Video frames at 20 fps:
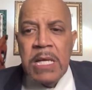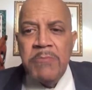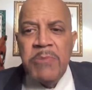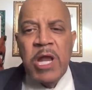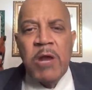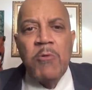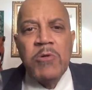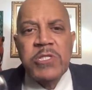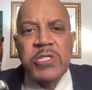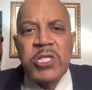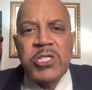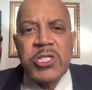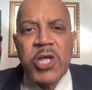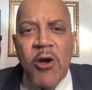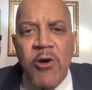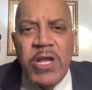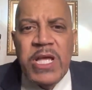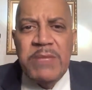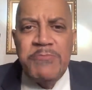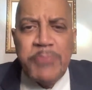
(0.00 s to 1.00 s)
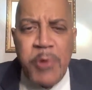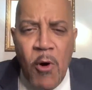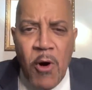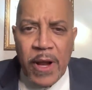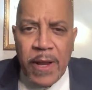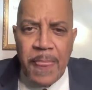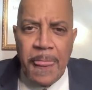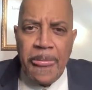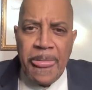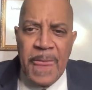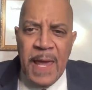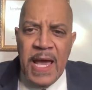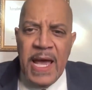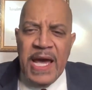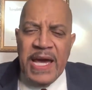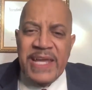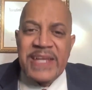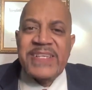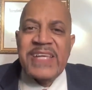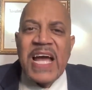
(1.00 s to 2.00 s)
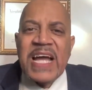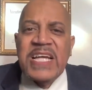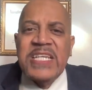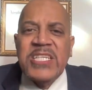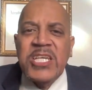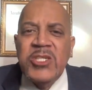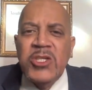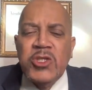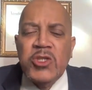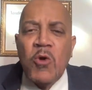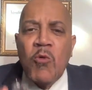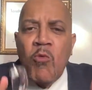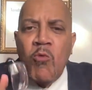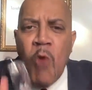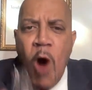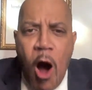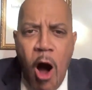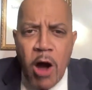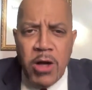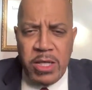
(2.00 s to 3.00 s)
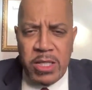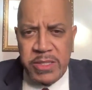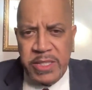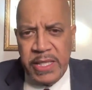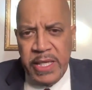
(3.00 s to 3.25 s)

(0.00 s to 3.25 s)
but it was the turning point. And as I continued to walk